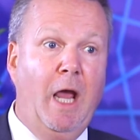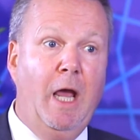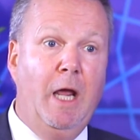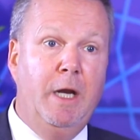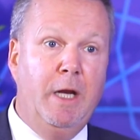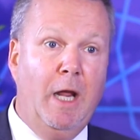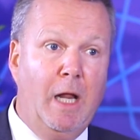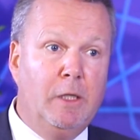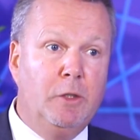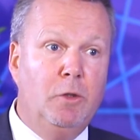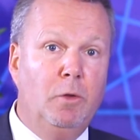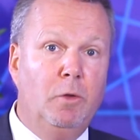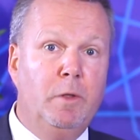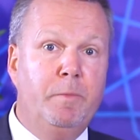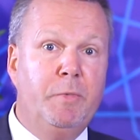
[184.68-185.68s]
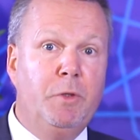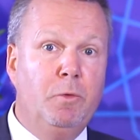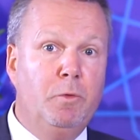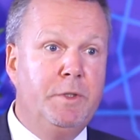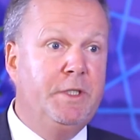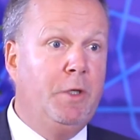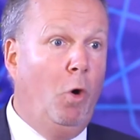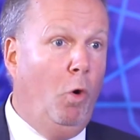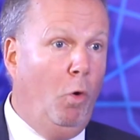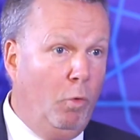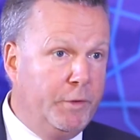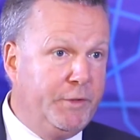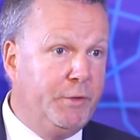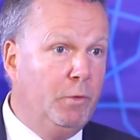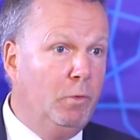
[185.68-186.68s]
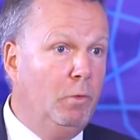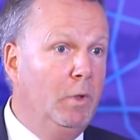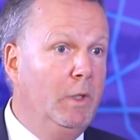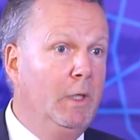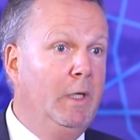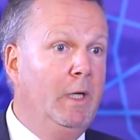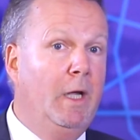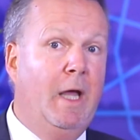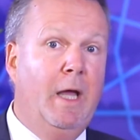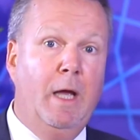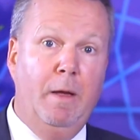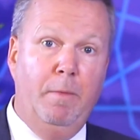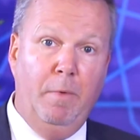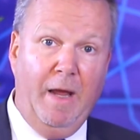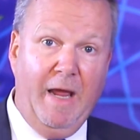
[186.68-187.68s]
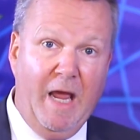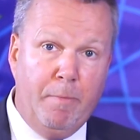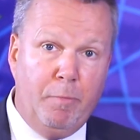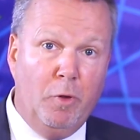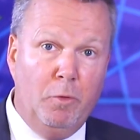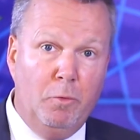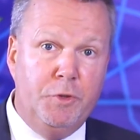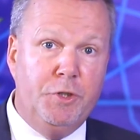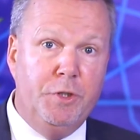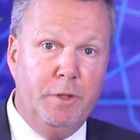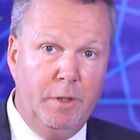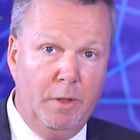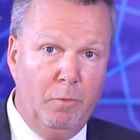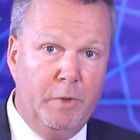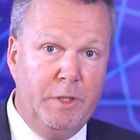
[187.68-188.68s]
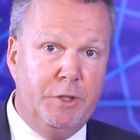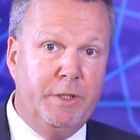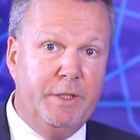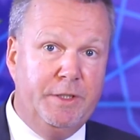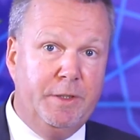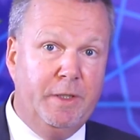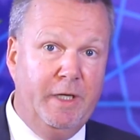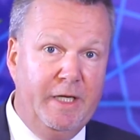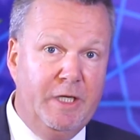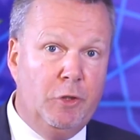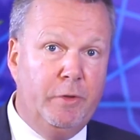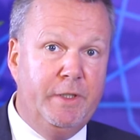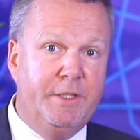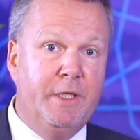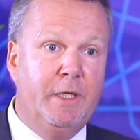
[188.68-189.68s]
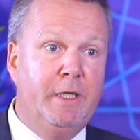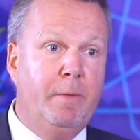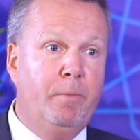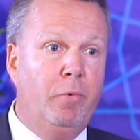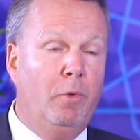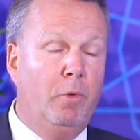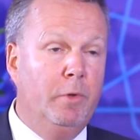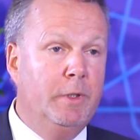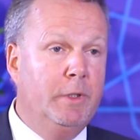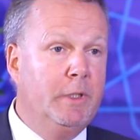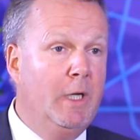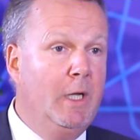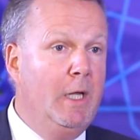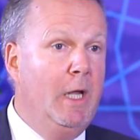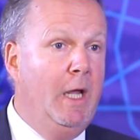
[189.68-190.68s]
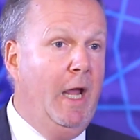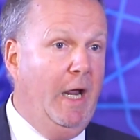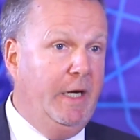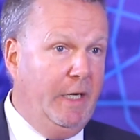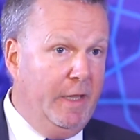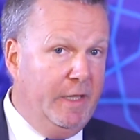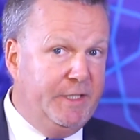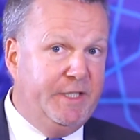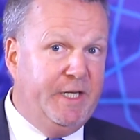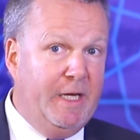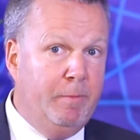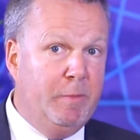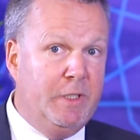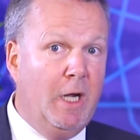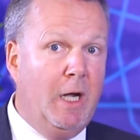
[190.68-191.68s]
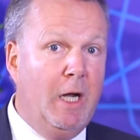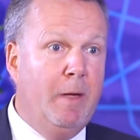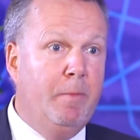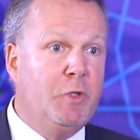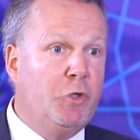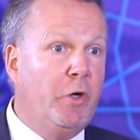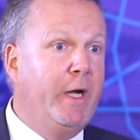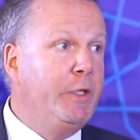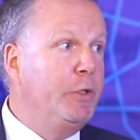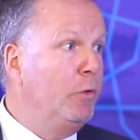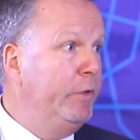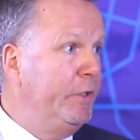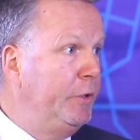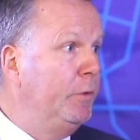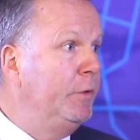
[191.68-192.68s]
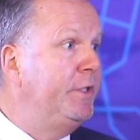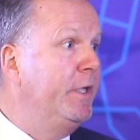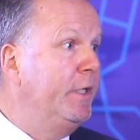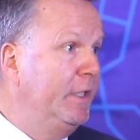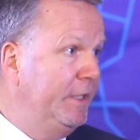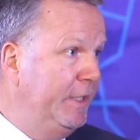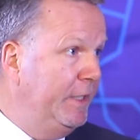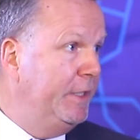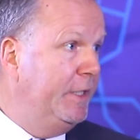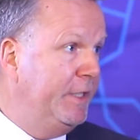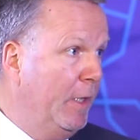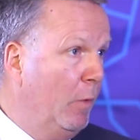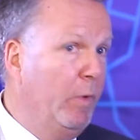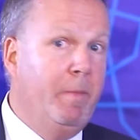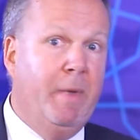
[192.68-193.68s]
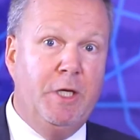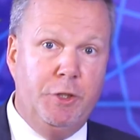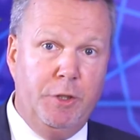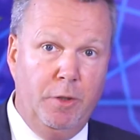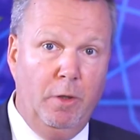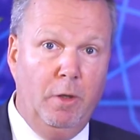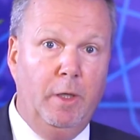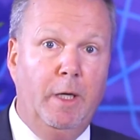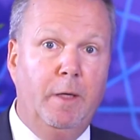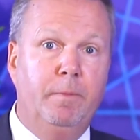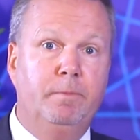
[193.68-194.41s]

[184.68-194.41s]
and alcohol abuse, also air pollution, which is increasingly important, and at the same time trying to reduce the diseases that we mentioned earlier.